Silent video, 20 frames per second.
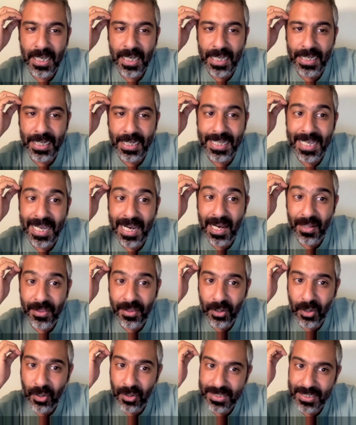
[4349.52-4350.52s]
And then the other
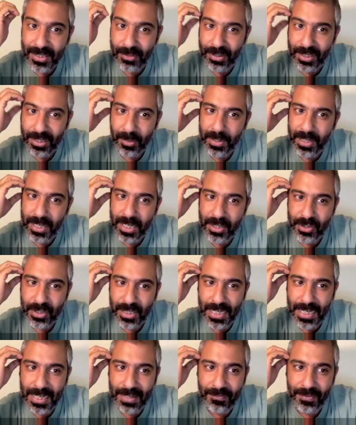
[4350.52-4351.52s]
content recommendation I
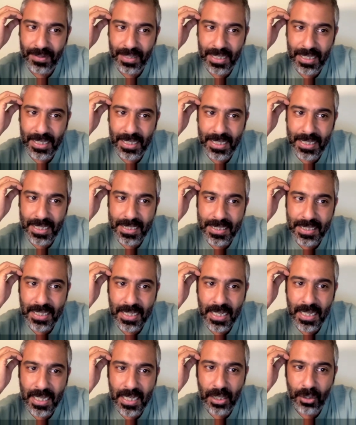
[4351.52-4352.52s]
have is
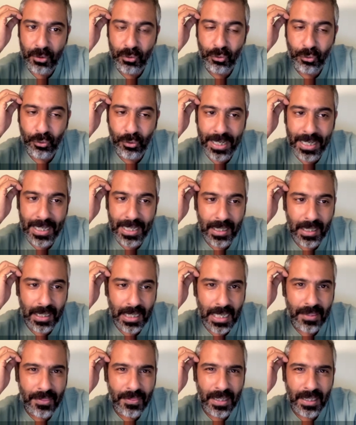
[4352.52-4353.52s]
a trailer.
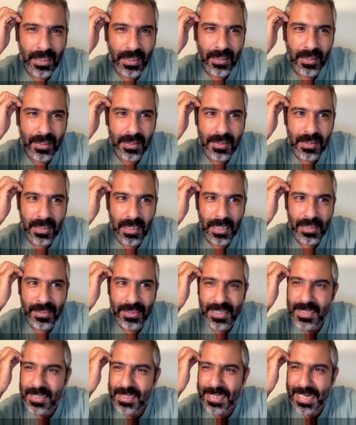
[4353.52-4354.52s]
I think
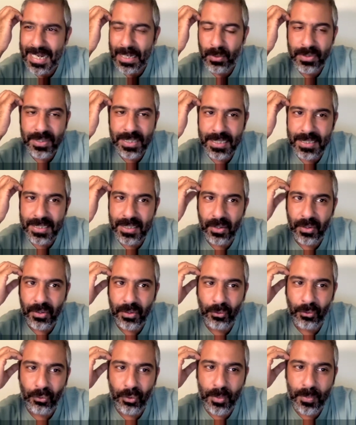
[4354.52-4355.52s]
Sal sent it on the
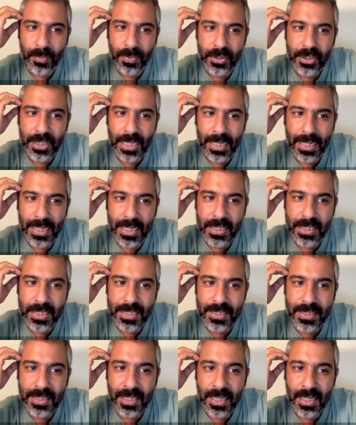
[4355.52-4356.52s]
group chat, which
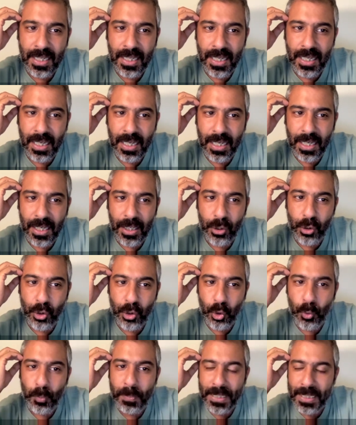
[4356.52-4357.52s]
is
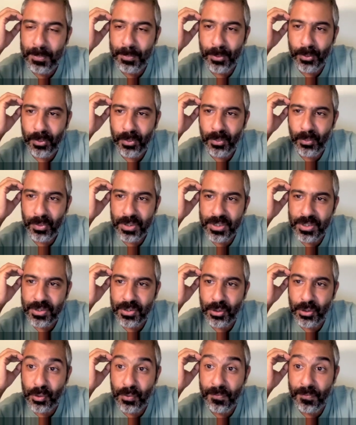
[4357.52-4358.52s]
You People, which is a
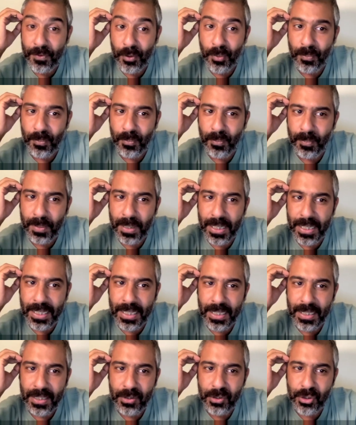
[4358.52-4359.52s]
new film
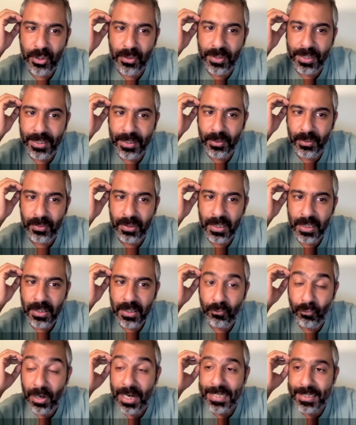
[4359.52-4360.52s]
by Jonah Hill,
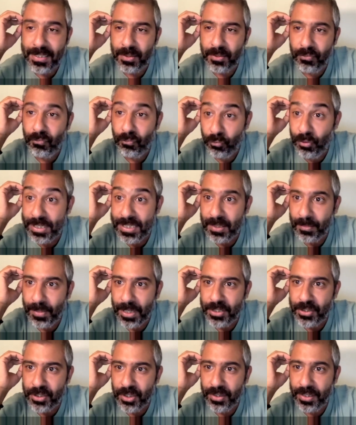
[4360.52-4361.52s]
written by
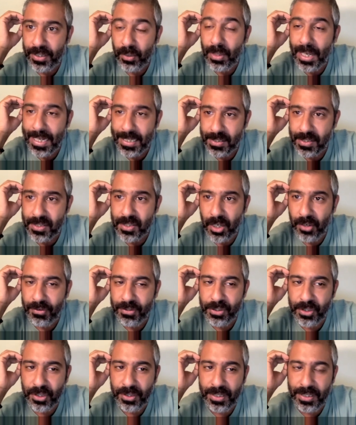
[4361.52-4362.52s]
Jonah Hill and starring
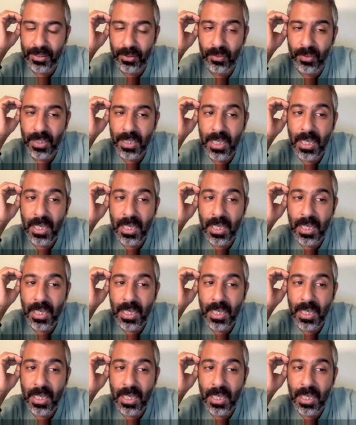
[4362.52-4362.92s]
Jonah Hill,